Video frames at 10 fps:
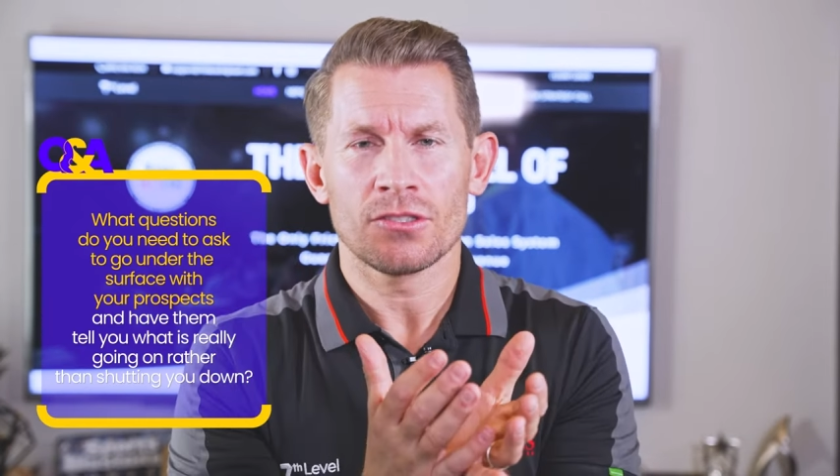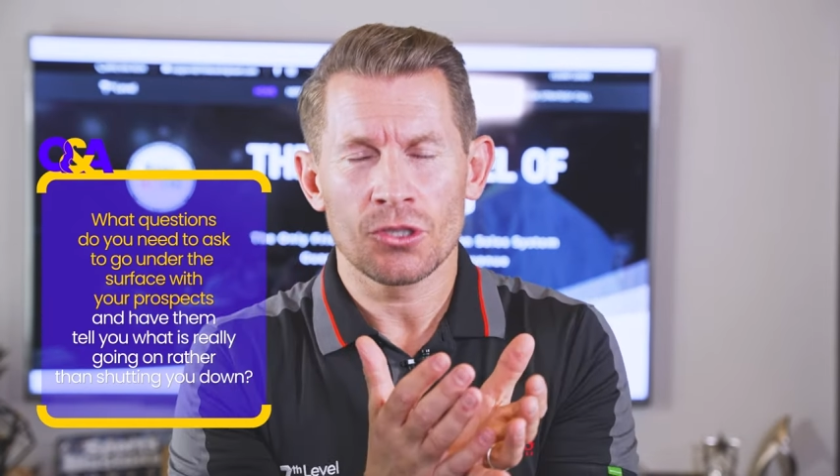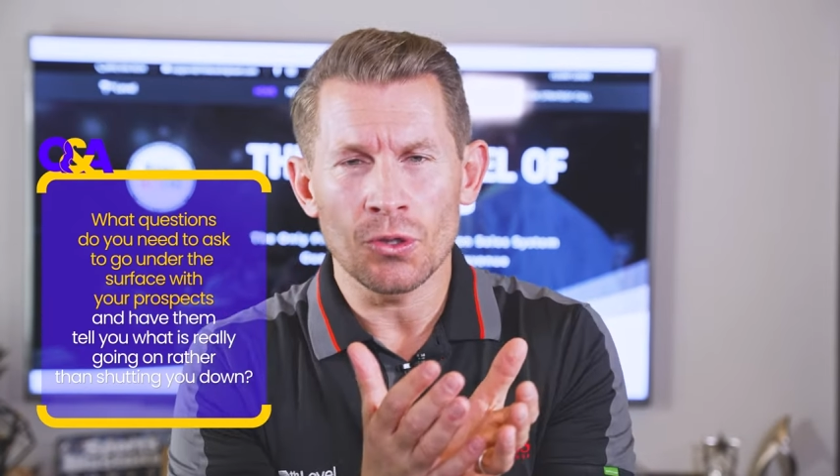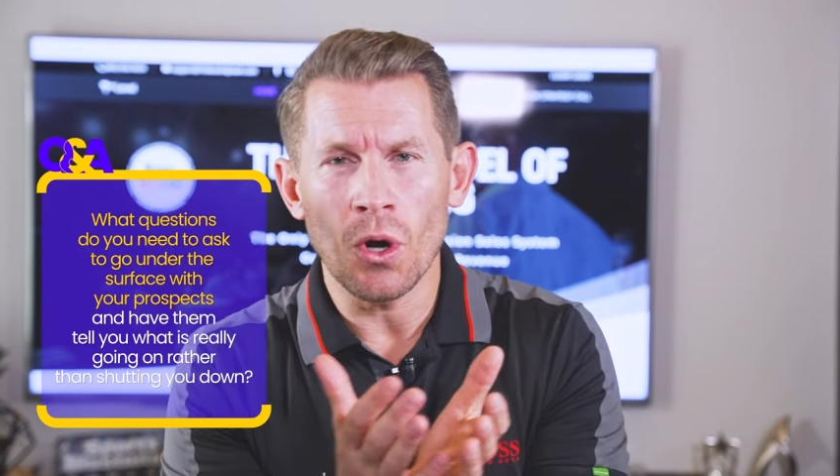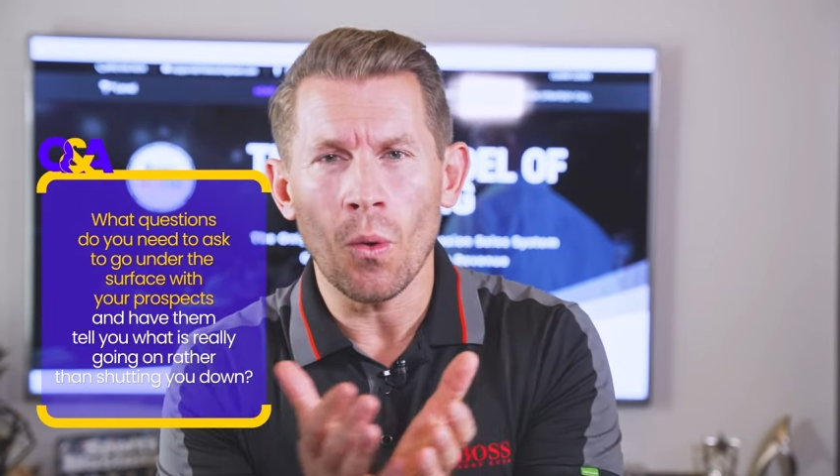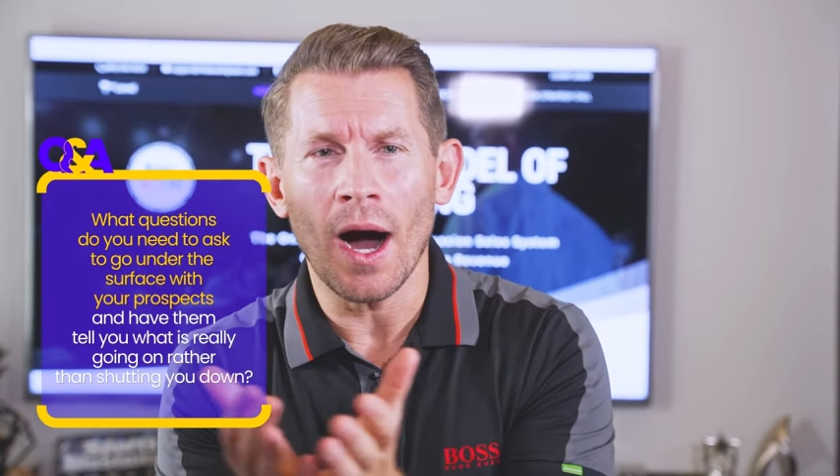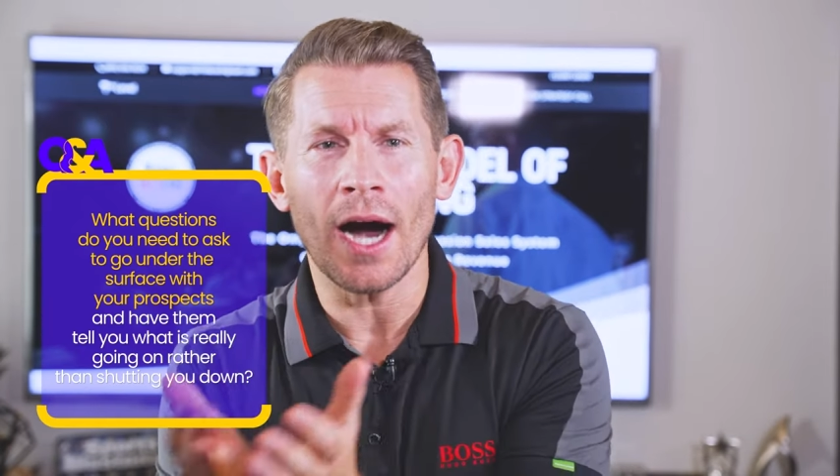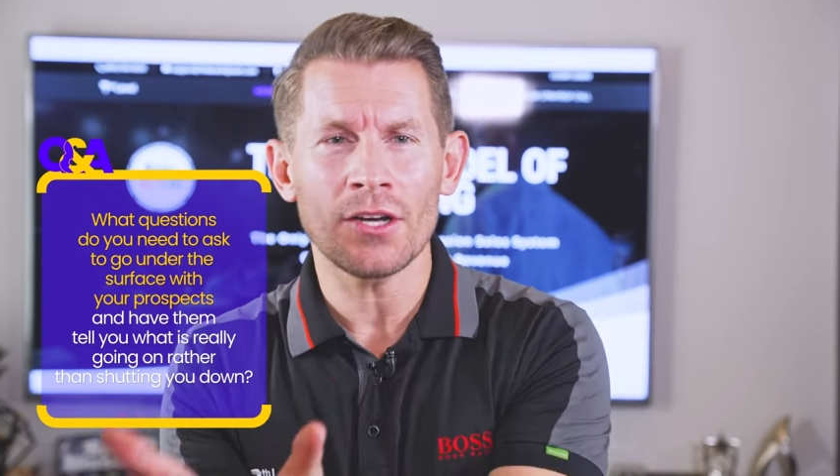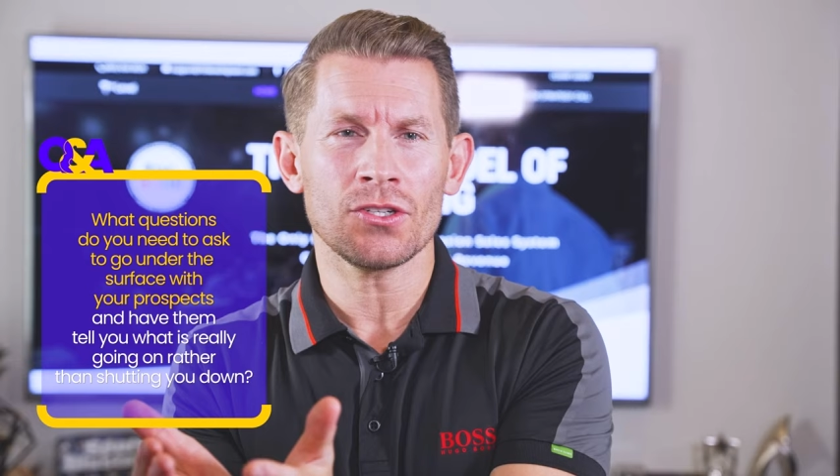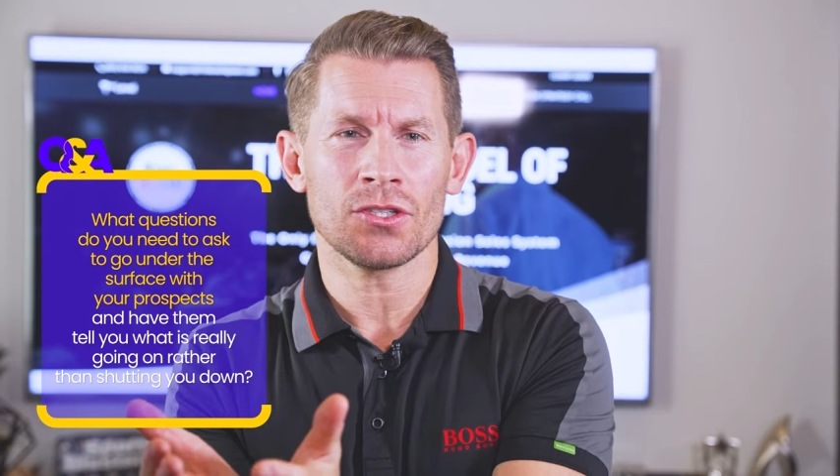to go
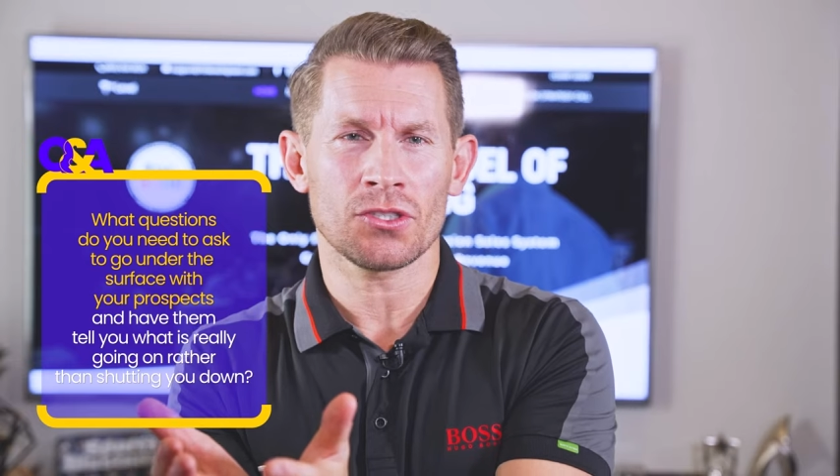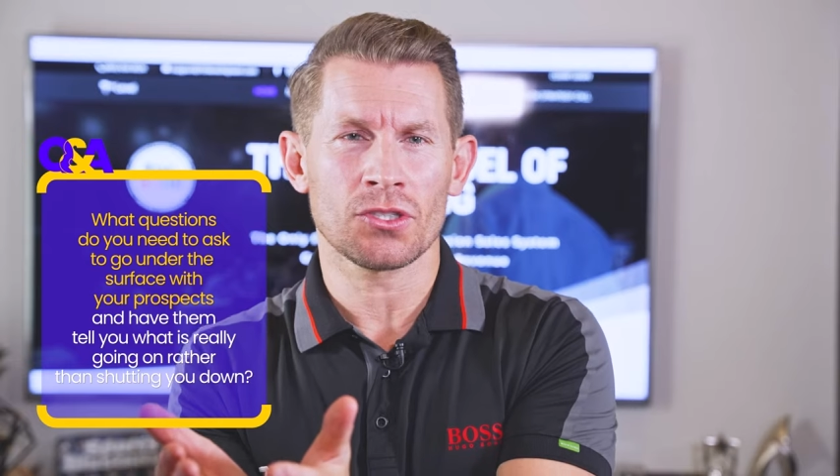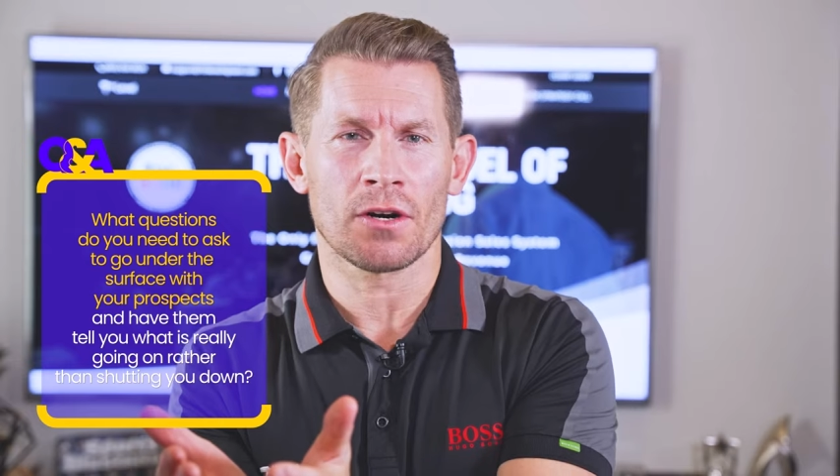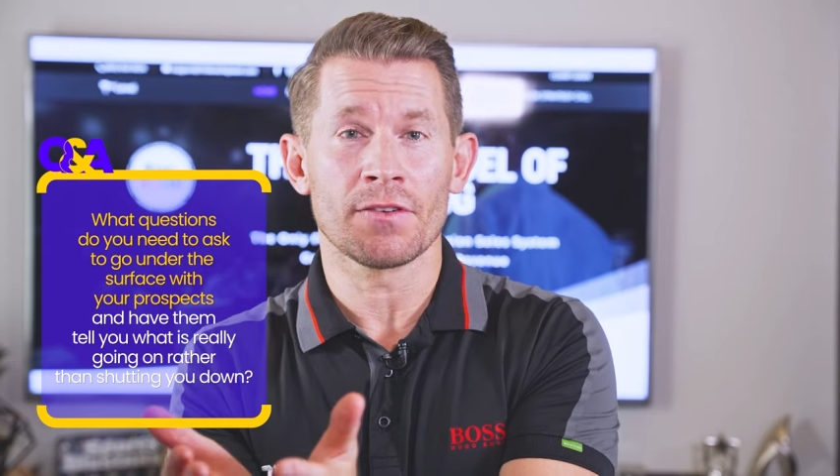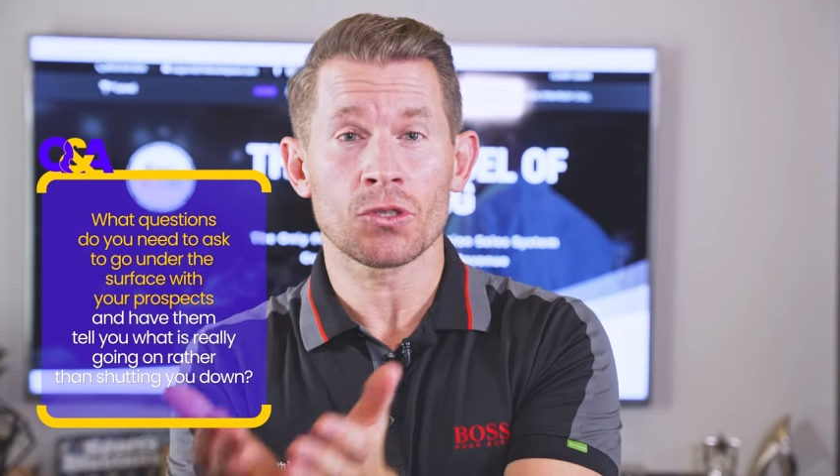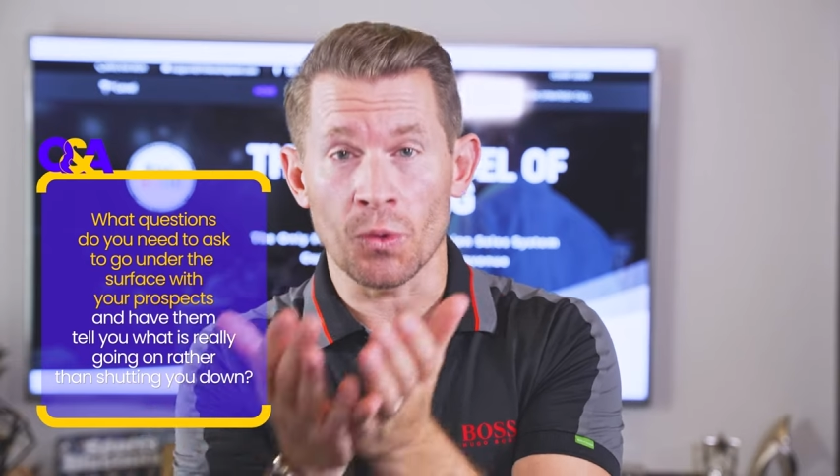under the surface